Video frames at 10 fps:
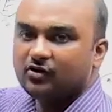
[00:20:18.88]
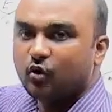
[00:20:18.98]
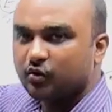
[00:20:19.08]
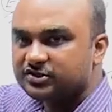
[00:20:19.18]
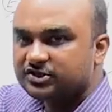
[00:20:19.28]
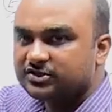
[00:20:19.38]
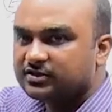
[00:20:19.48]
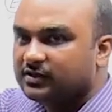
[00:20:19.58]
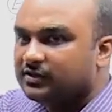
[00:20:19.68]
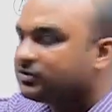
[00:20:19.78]

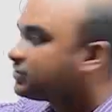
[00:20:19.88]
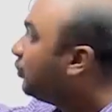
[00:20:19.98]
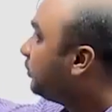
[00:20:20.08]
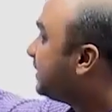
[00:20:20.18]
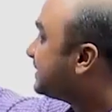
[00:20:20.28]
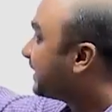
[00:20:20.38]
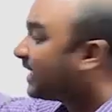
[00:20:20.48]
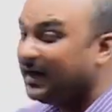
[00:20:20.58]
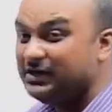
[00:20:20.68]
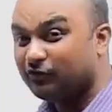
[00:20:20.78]
courts. So, there is a
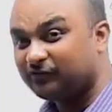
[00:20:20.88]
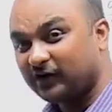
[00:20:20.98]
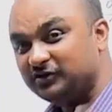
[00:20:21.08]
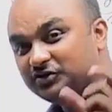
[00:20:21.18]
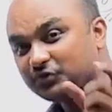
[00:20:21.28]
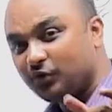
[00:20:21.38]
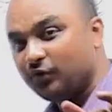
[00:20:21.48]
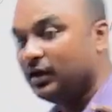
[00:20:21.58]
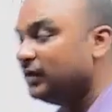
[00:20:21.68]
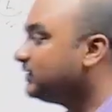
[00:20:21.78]
kind of
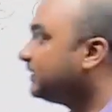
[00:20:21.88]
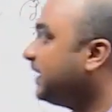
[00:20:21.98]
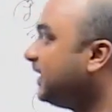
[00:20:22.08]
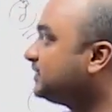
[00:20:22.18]
control that the